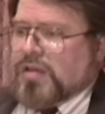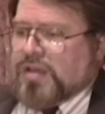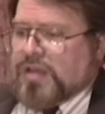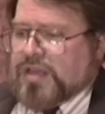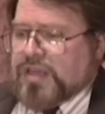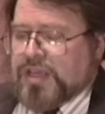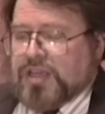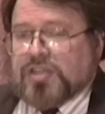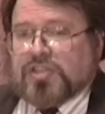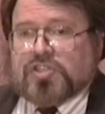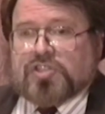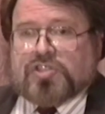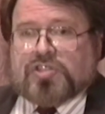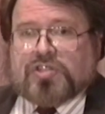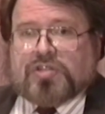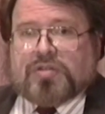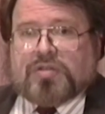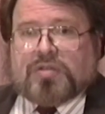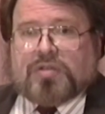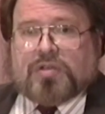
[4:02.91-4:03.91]

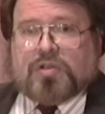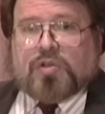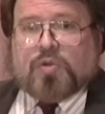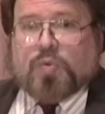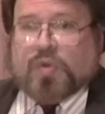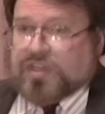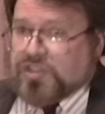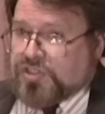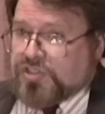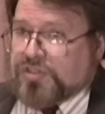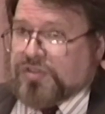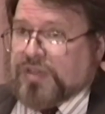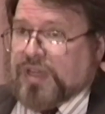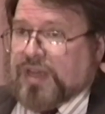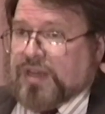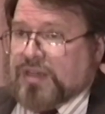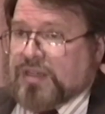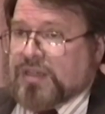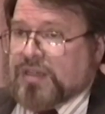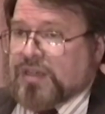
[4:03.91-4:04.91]
Higgs questioned
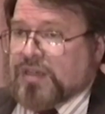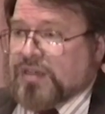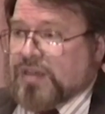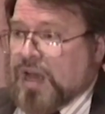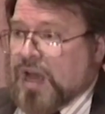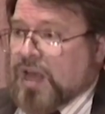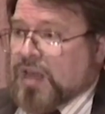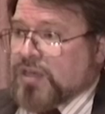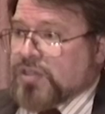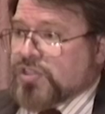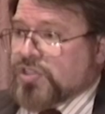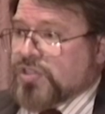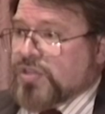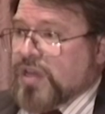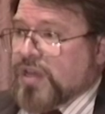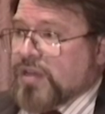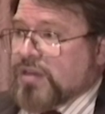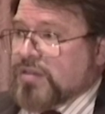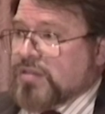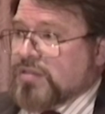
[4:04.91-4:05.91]
that. He acknowledged
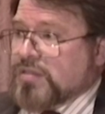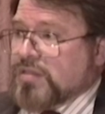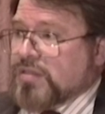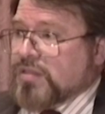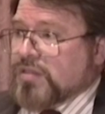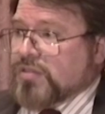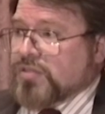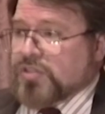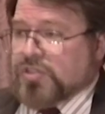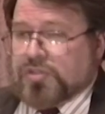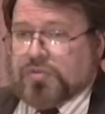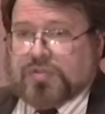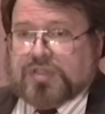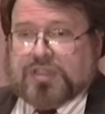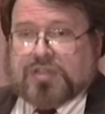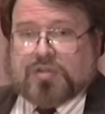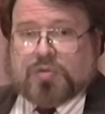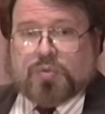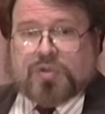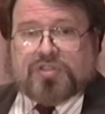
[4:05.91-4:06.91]
that uh, the New
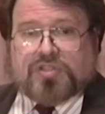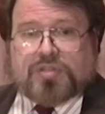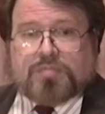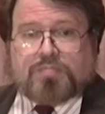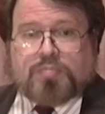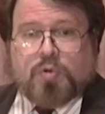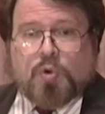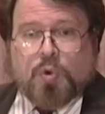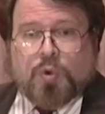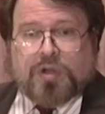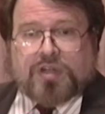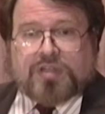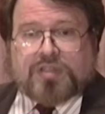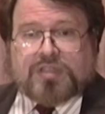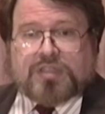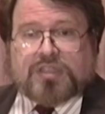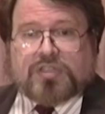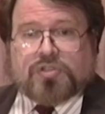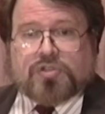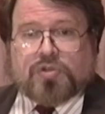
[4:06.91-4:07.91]
Deal was
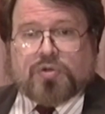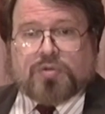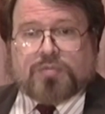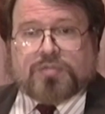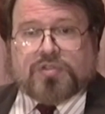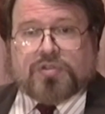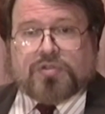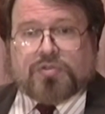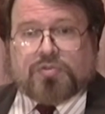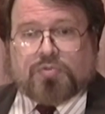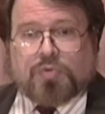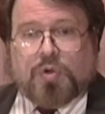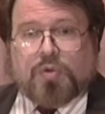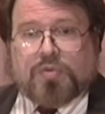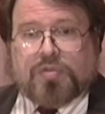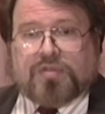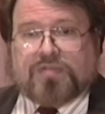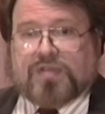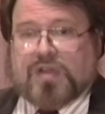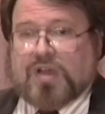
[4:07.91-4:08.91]
important in terms of the
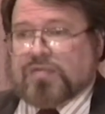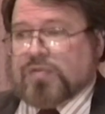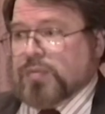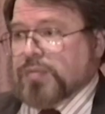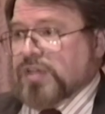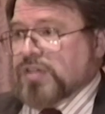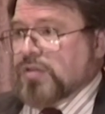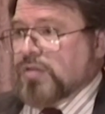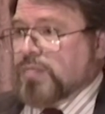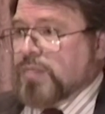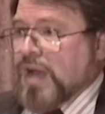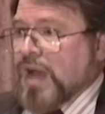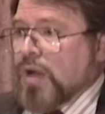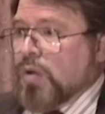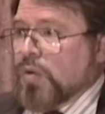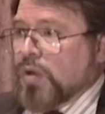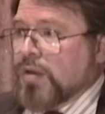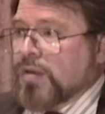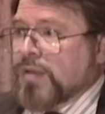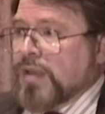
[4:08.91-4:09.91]
growth of governmental
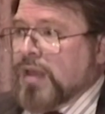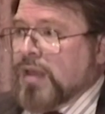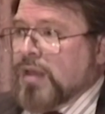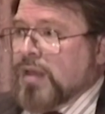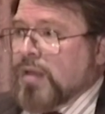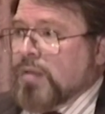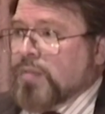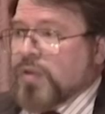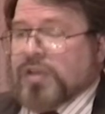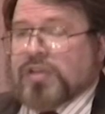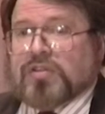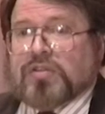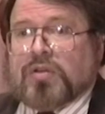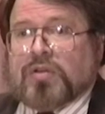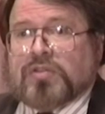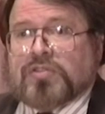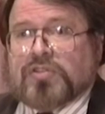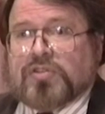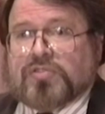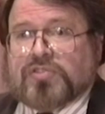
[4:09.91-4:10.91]
power, but he
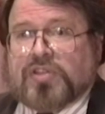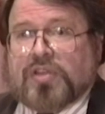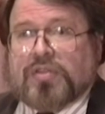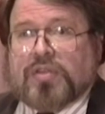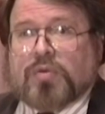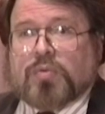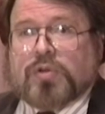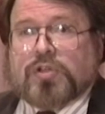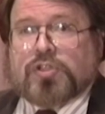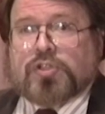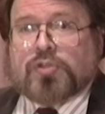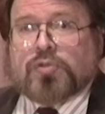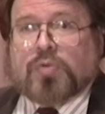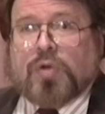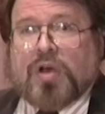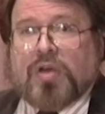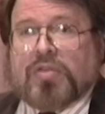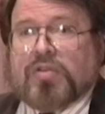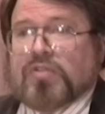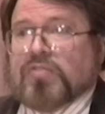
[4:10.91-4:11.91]
also said there were two
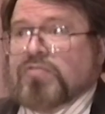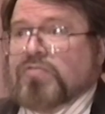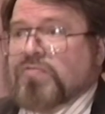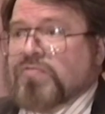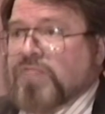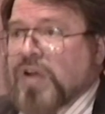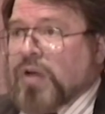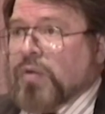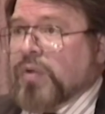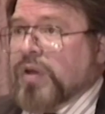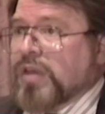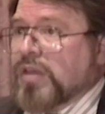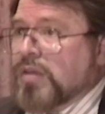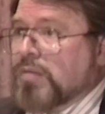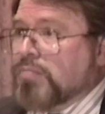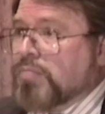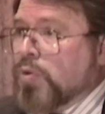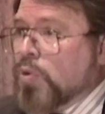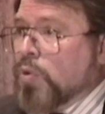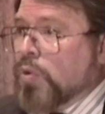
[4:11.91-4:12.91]
other very
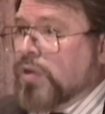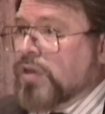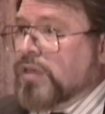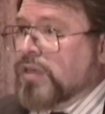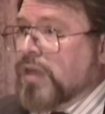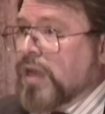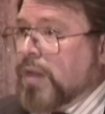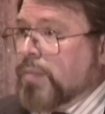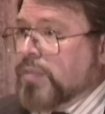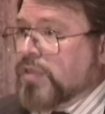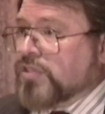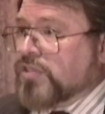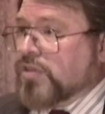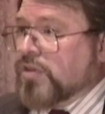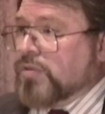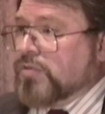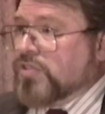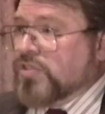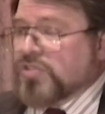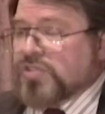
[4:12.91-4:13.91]
important
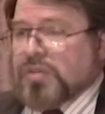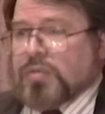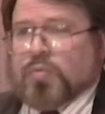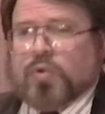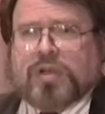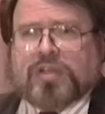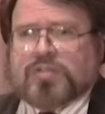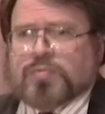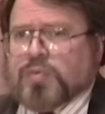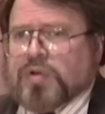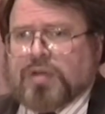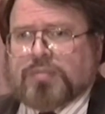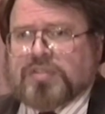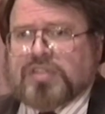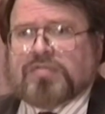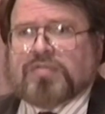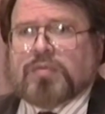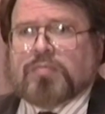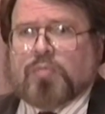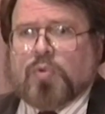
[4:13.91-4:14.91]
episodes, in some ways perhaps
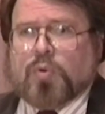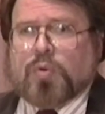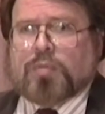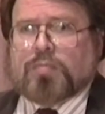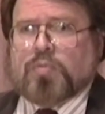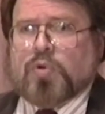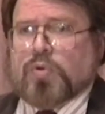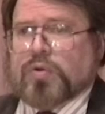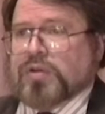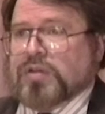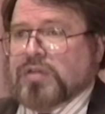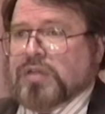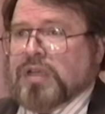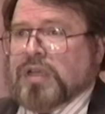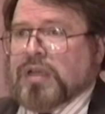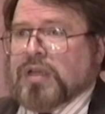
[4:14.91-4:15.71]
even more important,